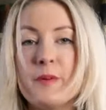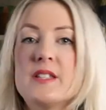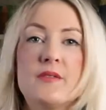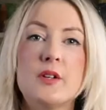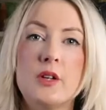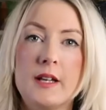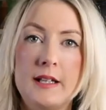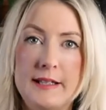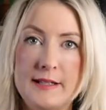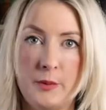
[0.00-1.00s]
it's definitely got like a
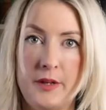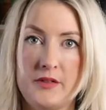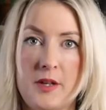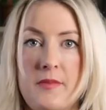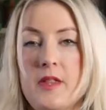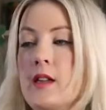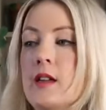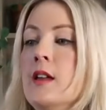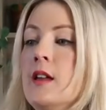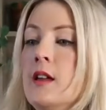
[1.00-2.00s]
little bit of
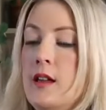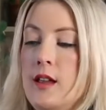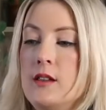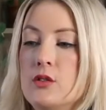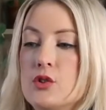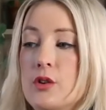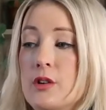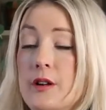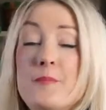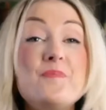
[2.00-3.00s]
something in the
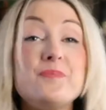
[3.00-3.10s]
chocolate.